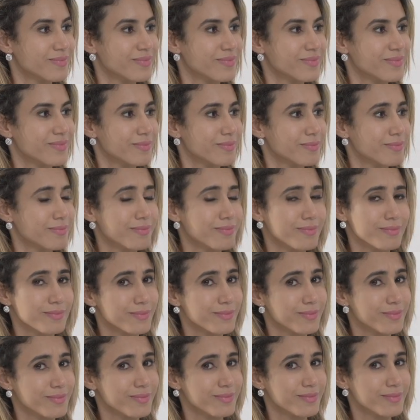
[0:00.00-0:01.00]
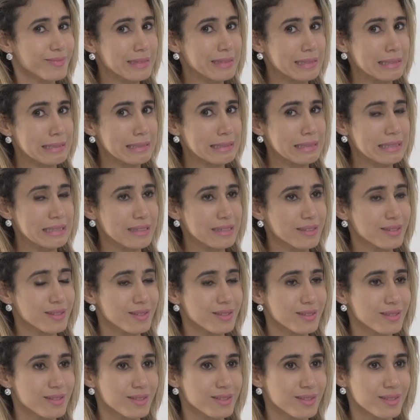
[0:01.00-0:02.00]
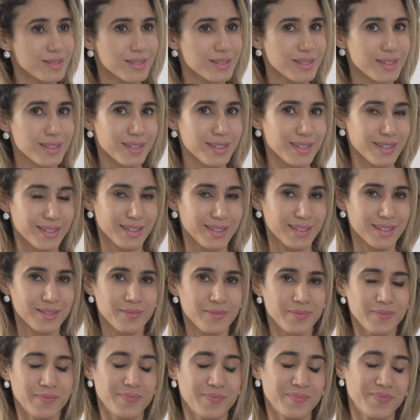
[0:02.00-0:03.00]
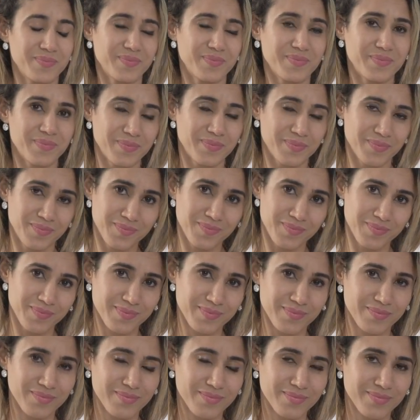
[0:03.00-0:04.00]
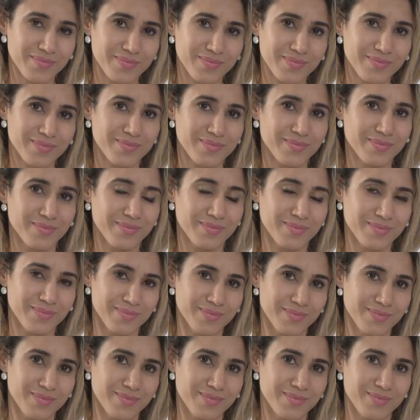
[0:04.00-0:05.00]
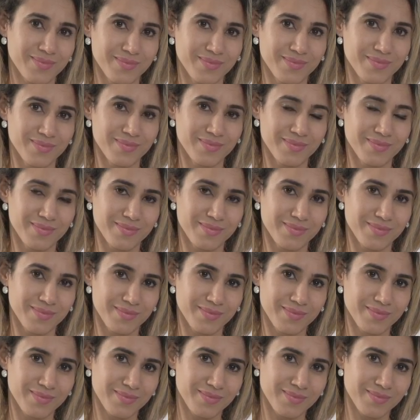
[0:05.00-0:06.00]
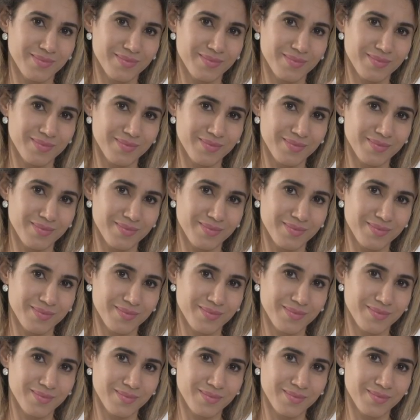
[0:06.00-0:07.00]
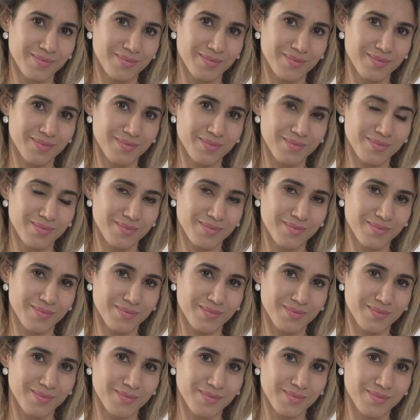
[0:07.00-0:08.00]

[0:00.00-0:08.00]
No words are spoken by the person on screen.